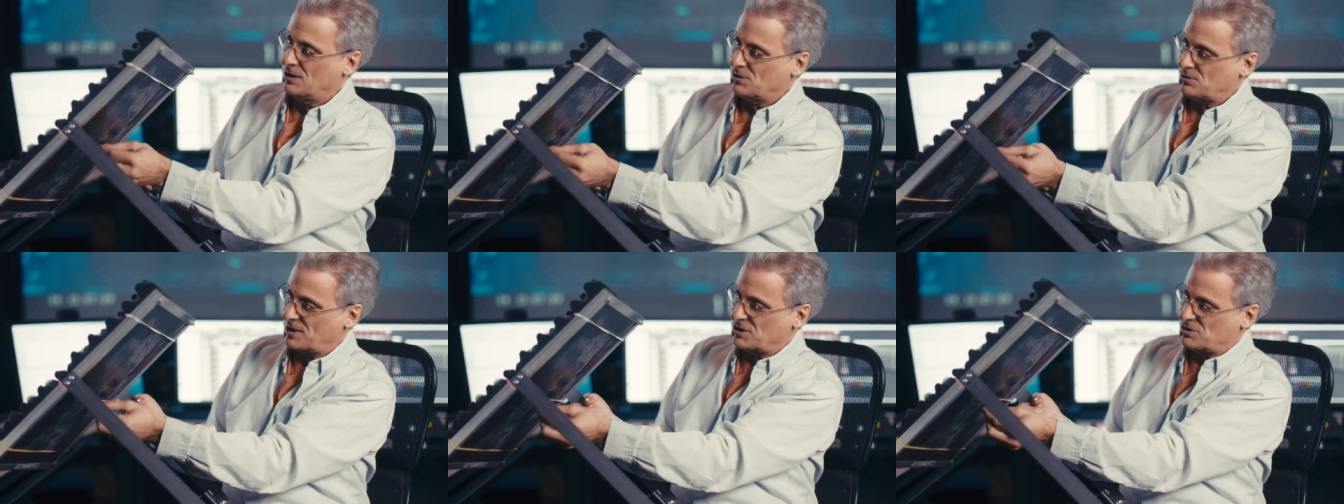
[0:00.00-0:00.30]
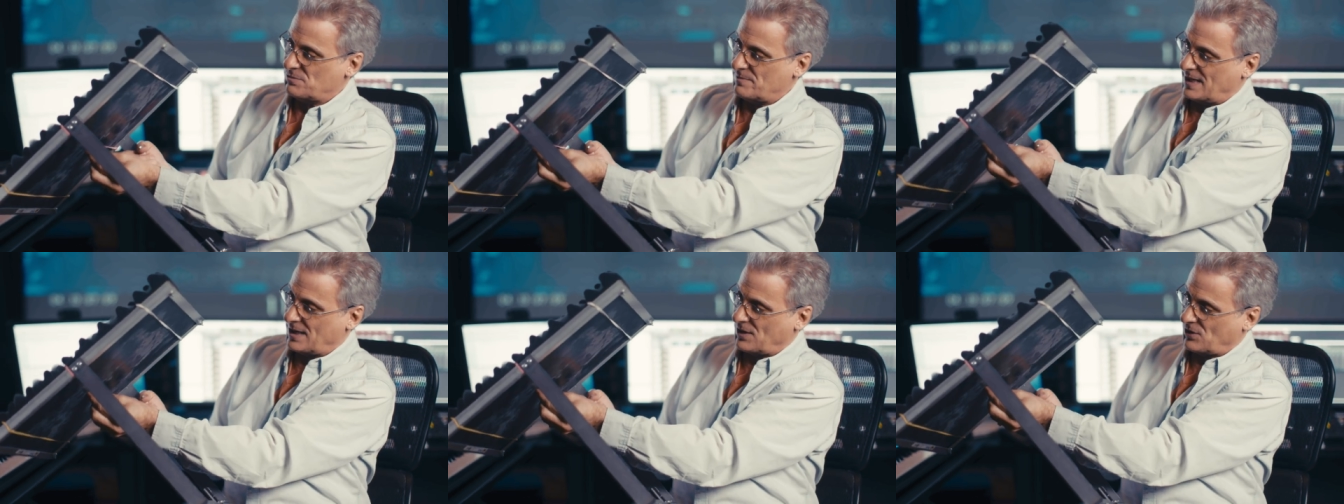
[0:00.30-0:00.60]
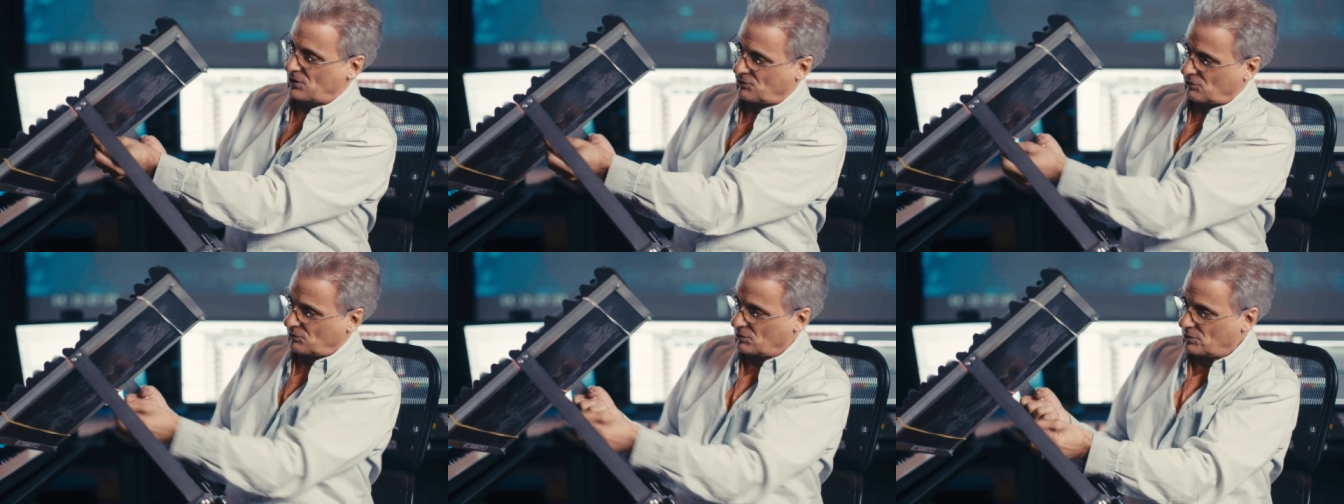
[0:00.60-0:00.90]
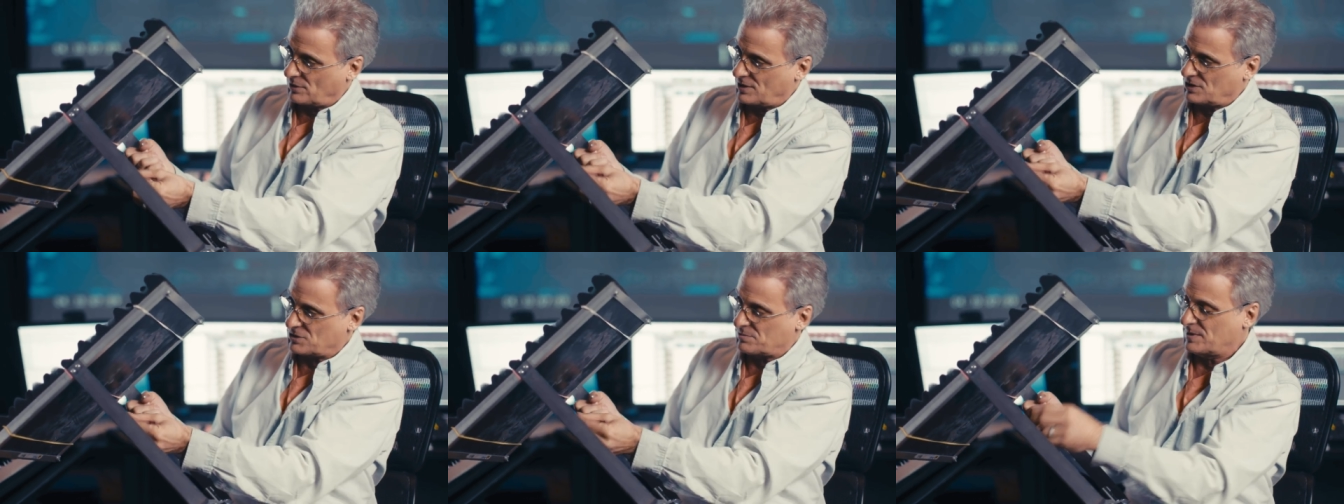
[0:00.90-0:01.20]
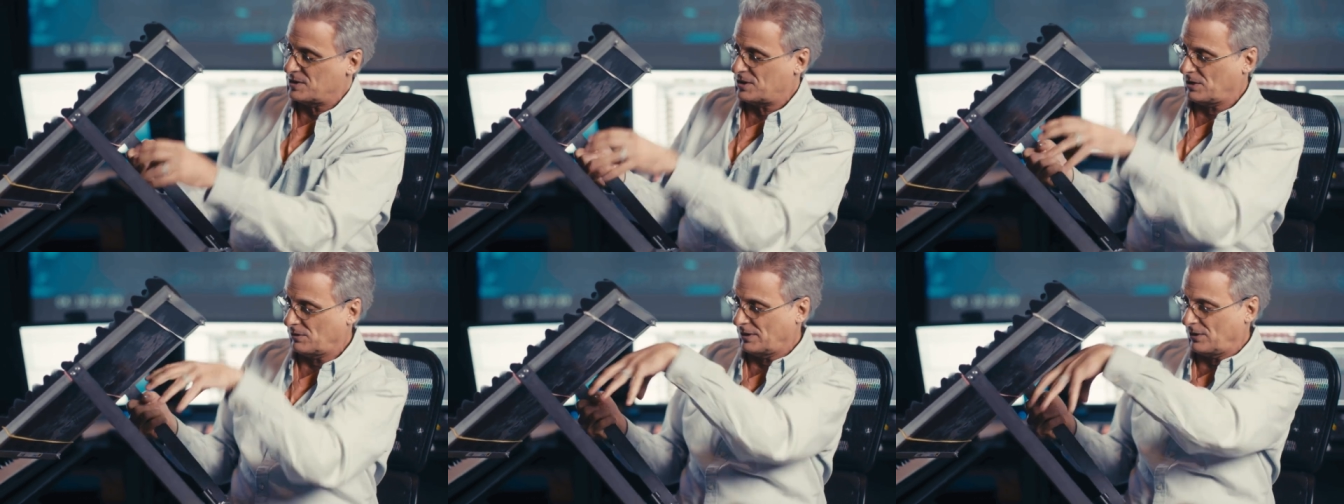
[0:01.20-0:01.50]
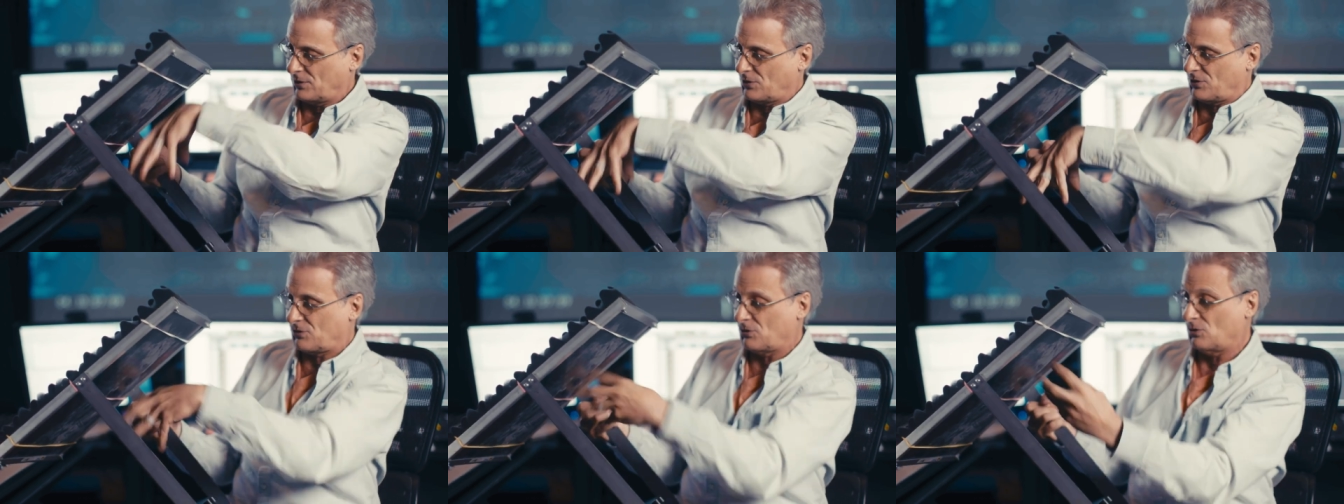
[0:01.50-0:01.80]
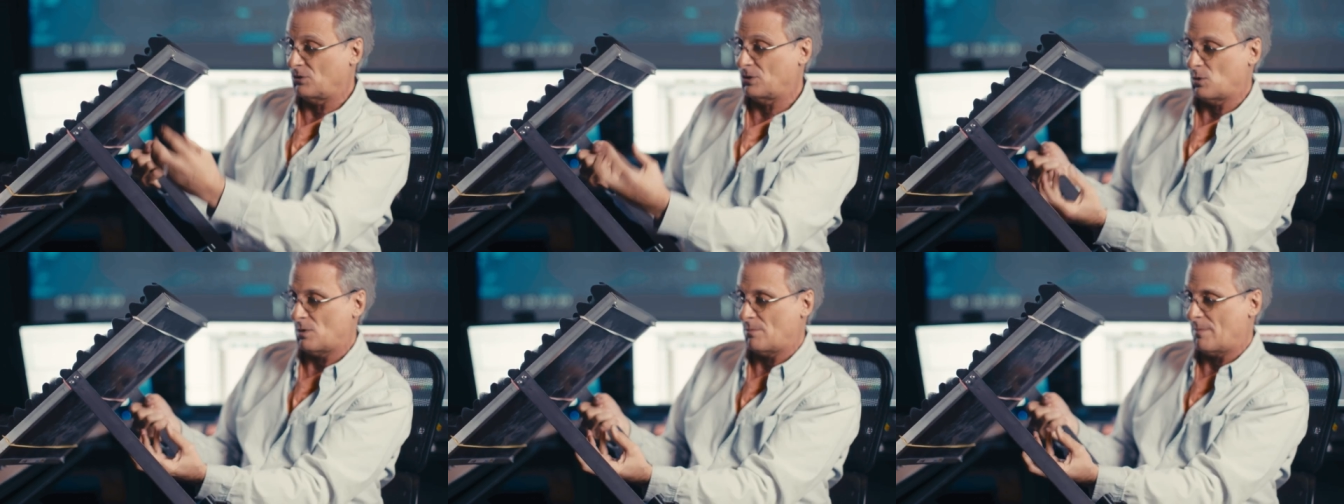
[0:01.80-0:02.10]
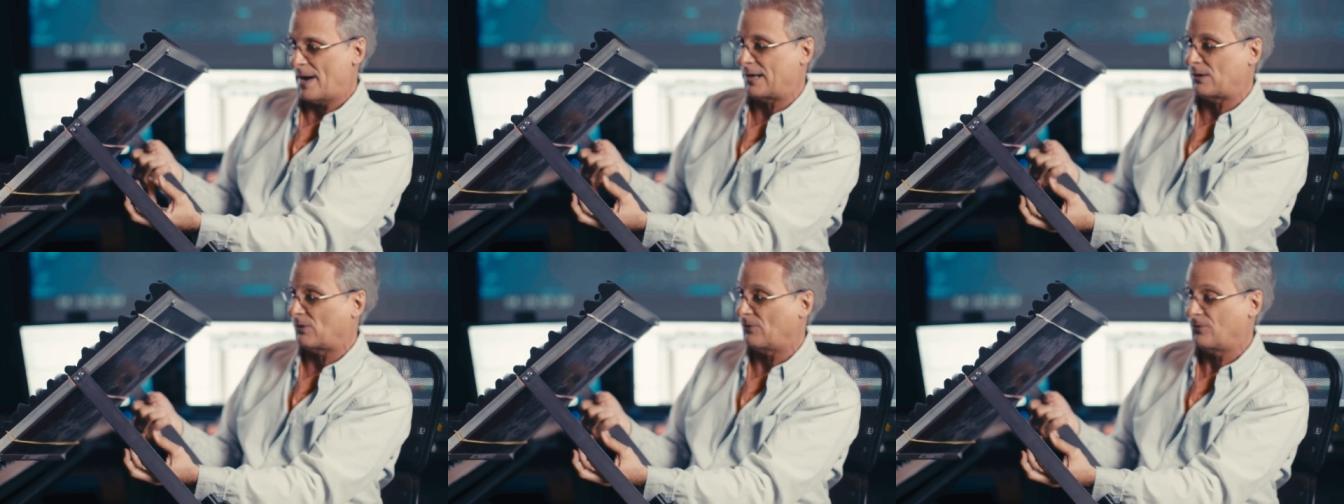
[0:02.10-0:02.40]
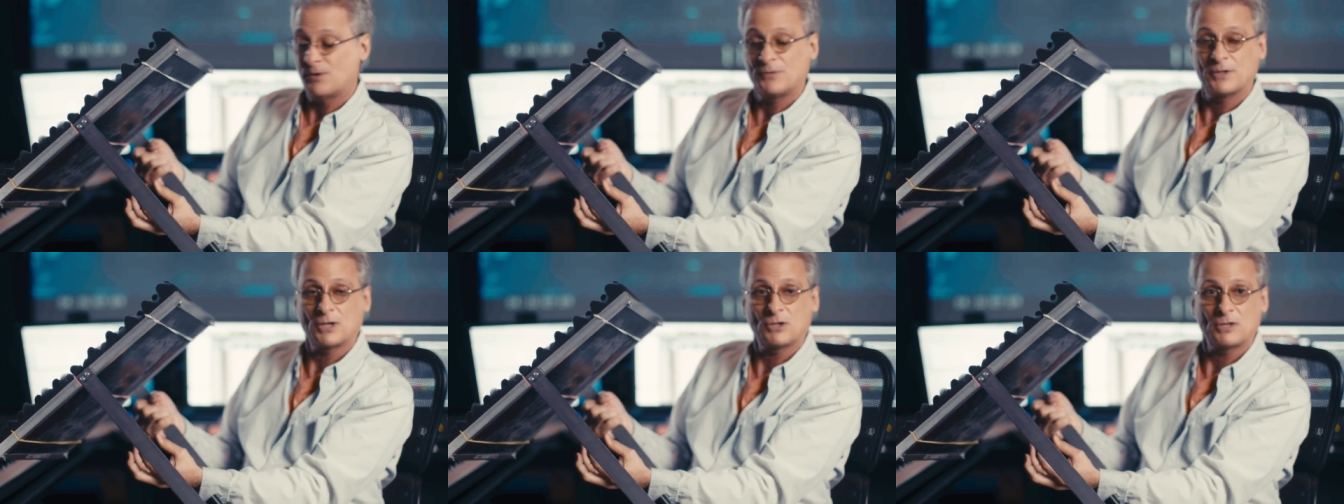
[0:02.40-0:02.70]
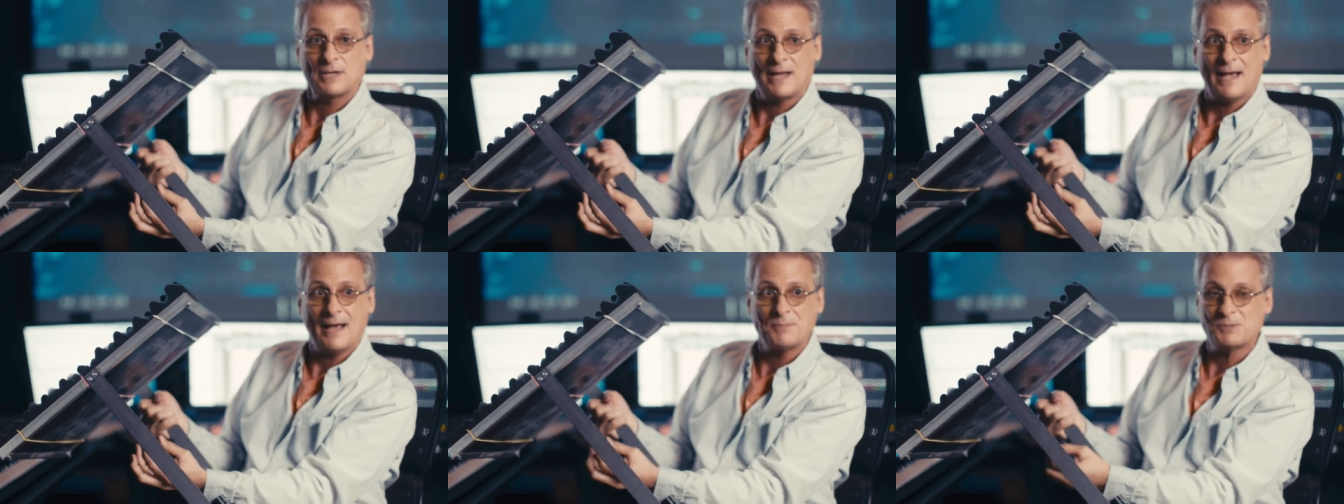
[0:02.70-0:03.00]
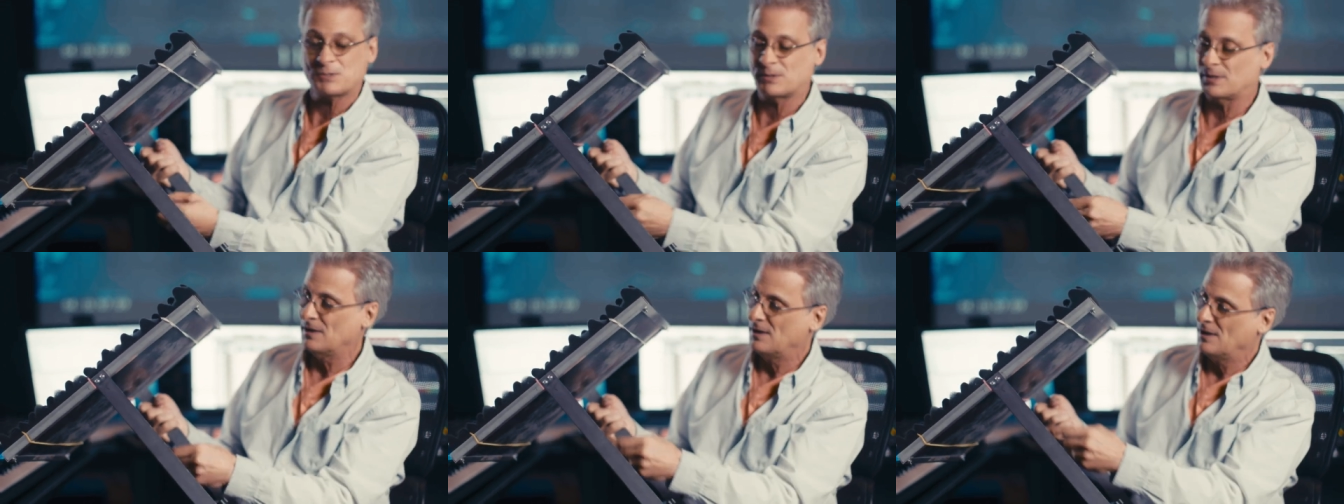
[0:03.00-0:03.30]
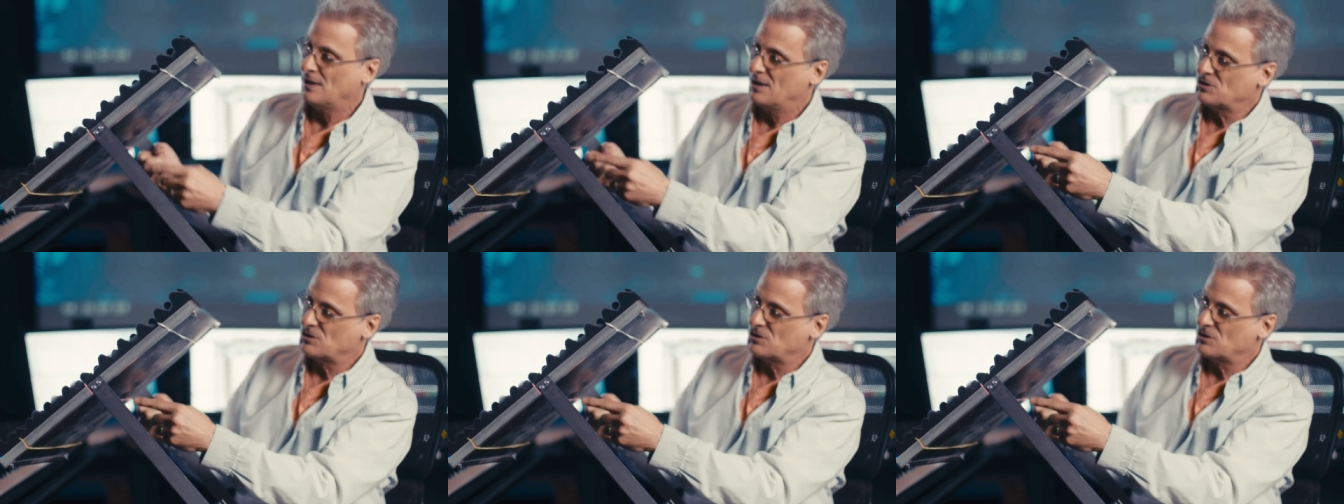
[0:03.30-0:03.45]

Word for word: transmitting through this material through to a microphone that could capture it.